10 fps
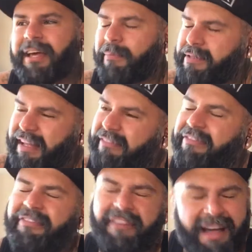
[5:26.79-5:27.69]
I'm just like,
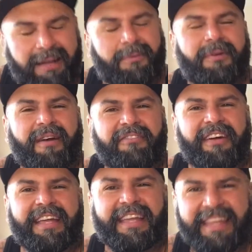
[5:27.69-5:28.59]
fuck, what do I
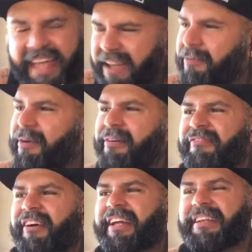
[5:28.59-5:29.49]
fucking get? What do I
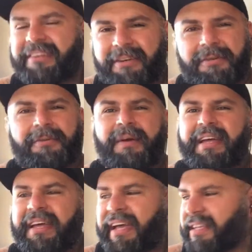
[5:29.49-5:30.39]
fucking do?
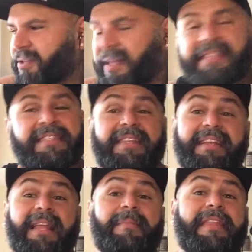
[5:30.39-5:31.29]
And so that's the
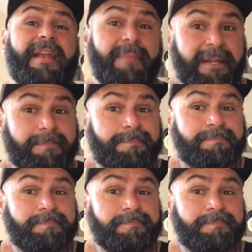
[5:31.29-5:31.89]
dilemma that I'm in.